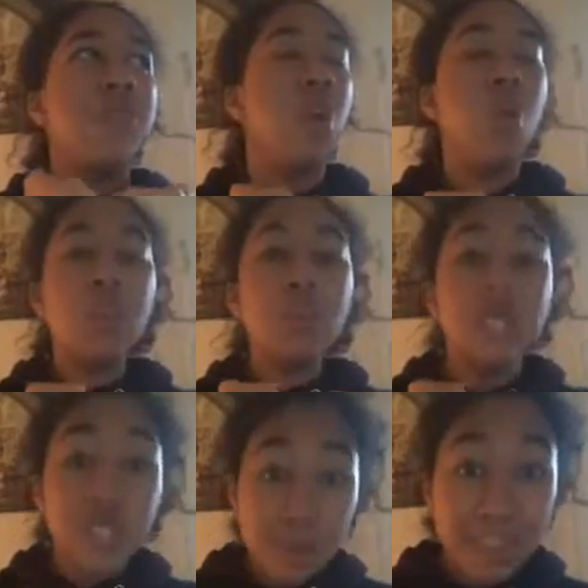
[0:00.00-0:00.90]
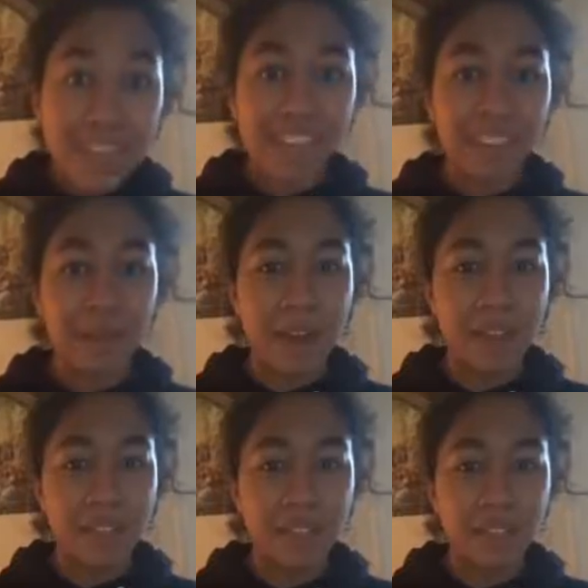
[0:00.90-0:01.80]
no one doing anything about
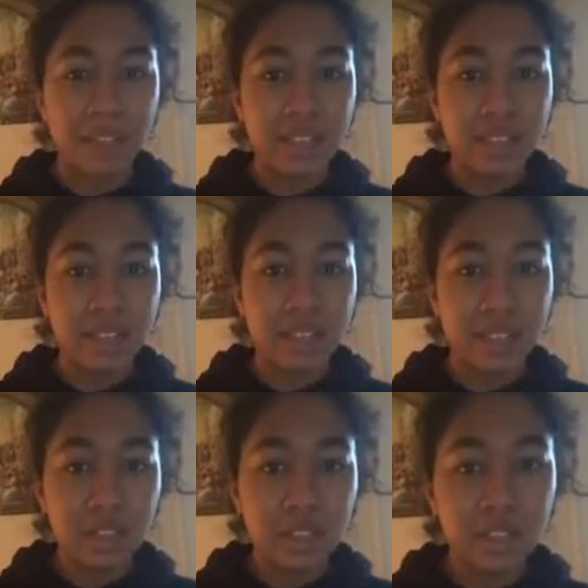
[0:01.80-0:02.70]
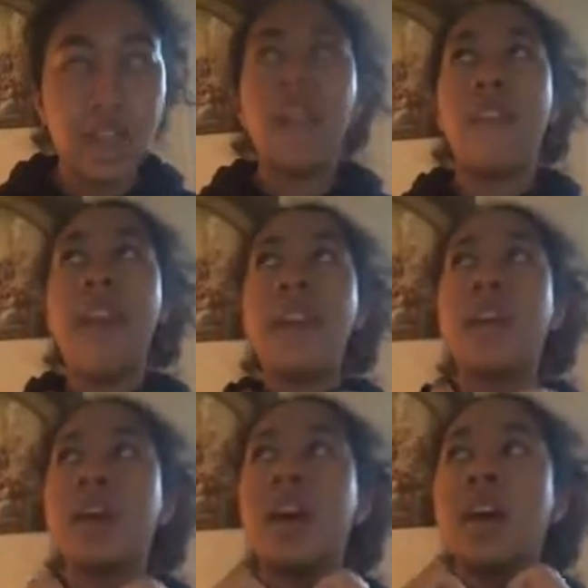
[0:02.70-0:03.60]
it.
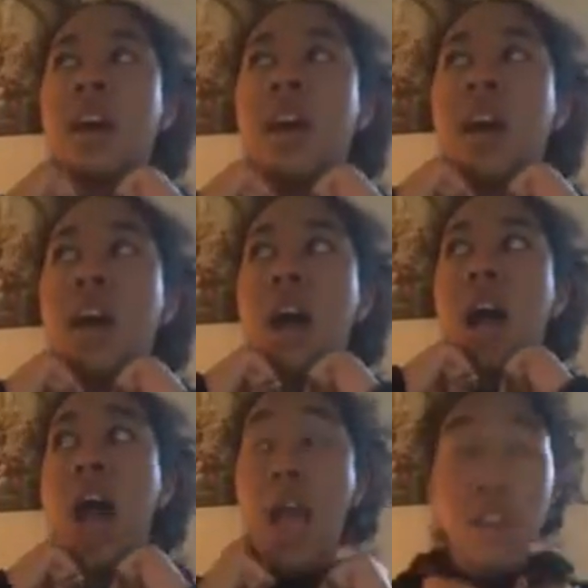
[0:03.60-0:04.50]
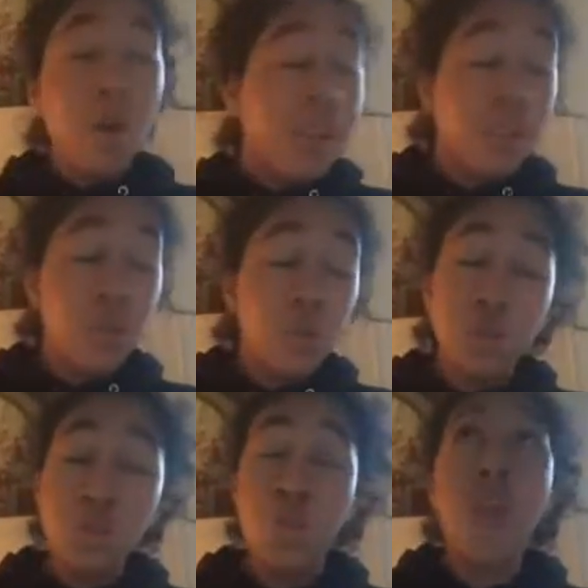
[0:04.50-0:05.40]
Like, I go to school
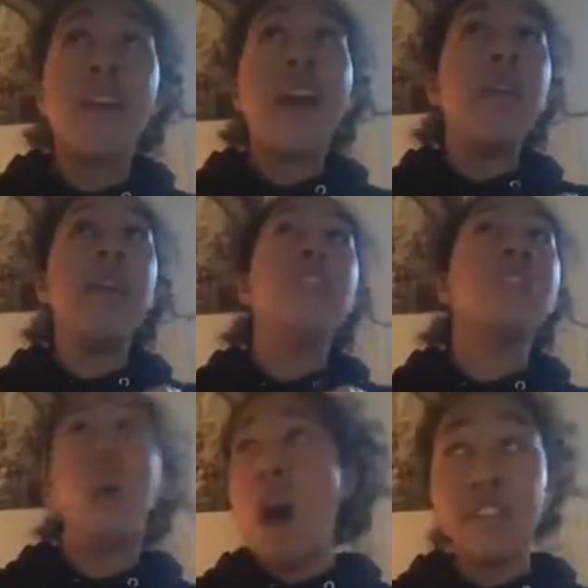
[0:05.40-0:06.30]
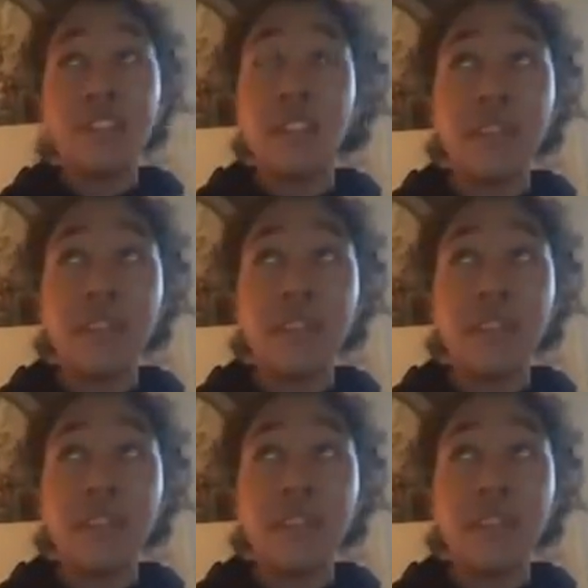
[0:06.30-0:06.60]
to work. I don't even talk to these